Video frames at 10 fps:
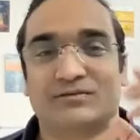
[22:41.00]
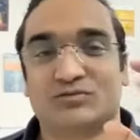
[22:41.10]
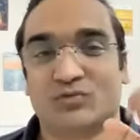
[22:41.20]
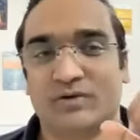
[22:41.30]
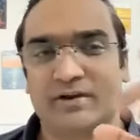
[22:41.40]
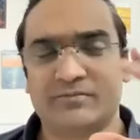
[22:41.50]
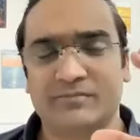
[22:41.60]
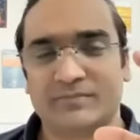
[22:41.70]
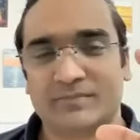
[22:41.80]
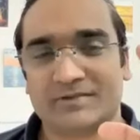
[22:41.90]
so it
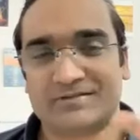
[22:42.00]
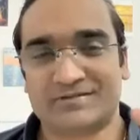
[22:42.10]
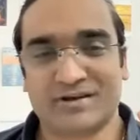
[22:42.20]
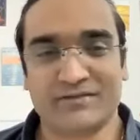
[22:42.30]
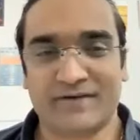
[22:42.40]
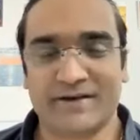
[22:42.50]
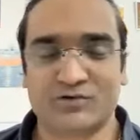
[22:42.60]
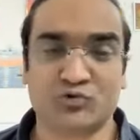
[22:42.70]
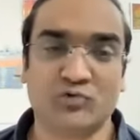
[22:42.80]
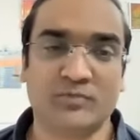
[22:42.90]

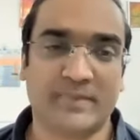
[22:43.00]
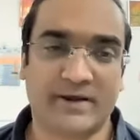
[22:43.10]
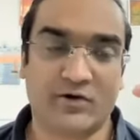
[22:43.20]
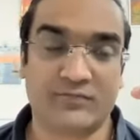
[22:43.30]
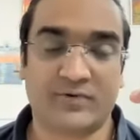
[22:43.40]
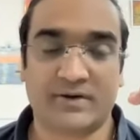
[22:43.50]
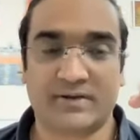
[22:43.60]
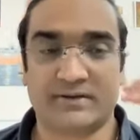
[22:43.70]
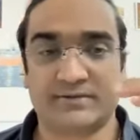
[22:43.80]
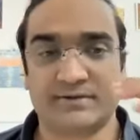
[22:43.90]
352 may not
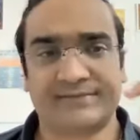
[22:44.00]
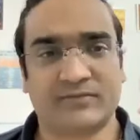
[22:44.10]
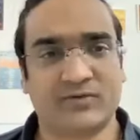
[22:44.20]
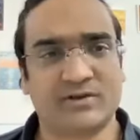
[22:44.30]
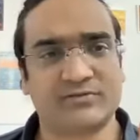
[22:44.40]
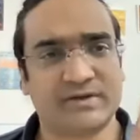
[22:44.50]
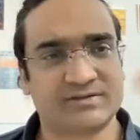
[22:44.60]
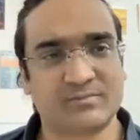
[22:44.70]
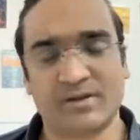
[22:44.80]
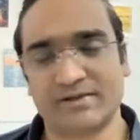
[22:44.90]
work if someone is
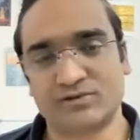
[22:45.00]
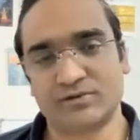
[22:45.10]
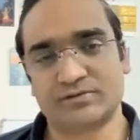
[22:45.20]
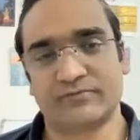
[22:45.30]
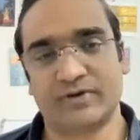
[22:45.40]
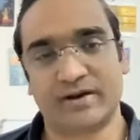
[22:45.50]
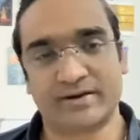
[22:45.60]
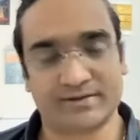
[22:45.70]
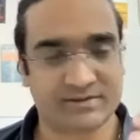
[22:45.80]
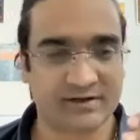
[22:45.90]
extremely anxious, someone
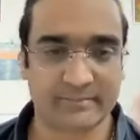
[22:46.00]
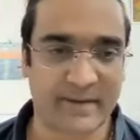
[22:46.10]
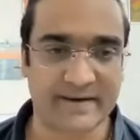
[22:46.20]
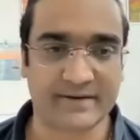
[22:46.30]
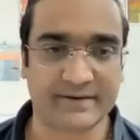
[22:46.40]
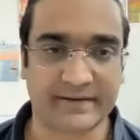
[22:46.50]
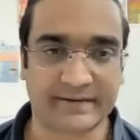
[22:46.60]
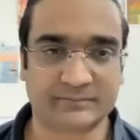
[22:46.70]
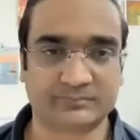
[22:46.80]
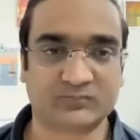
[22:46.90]
had recently panic
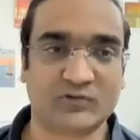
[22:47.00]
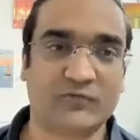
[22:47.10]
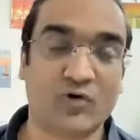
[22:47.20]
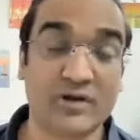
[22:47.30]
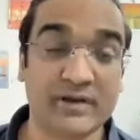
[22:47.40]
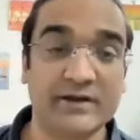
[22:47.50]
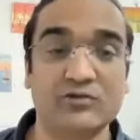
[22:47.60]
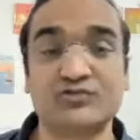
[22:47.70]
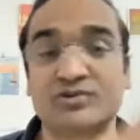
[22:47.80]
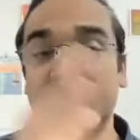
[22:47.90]
attack for
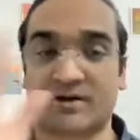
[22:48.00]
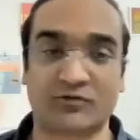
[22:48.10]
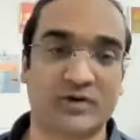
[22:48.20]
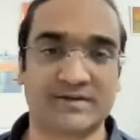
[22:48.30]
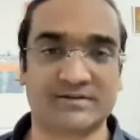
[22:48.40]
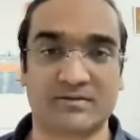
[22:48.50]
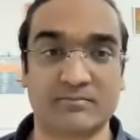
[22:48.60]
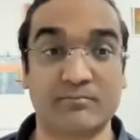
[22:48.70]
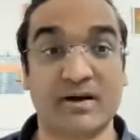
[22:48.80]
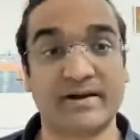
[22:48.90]
inducing tranquilizer,
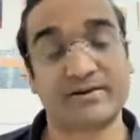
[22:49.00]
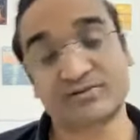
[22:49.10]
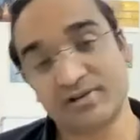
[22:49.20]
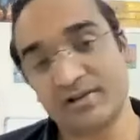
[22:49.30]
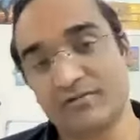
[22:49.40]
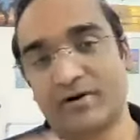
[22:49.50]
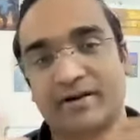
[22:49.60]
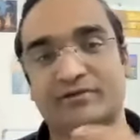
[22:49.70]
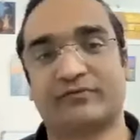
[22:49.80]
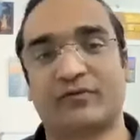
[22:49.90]
but it still
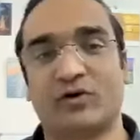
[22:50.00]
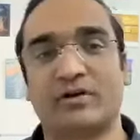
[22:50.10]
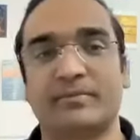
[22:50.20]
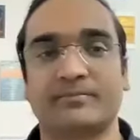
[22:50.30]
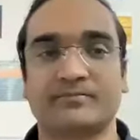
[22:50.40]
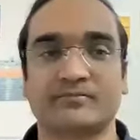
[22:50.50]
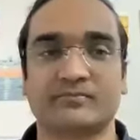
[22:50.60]
works for